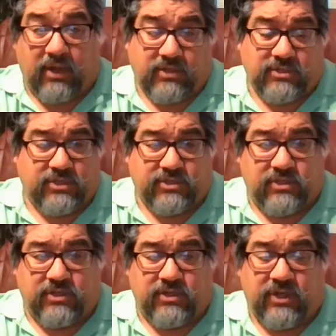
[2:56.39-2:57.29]
It's just
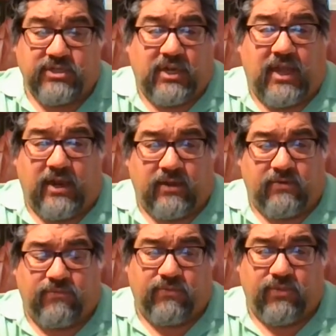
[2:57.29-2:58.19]
a chelada.
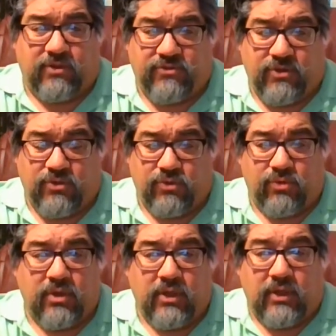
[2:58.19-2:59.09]
And for those of you who
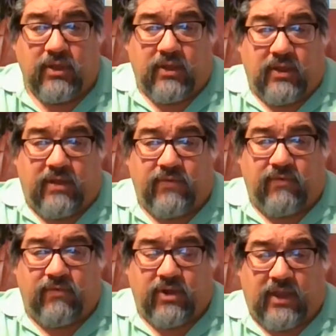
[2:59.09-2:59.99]
have
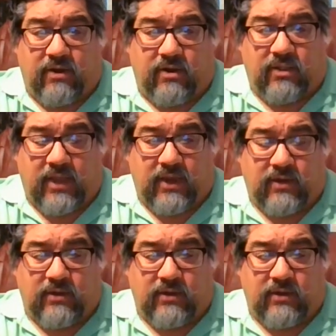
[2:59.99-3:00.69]
never encountered that,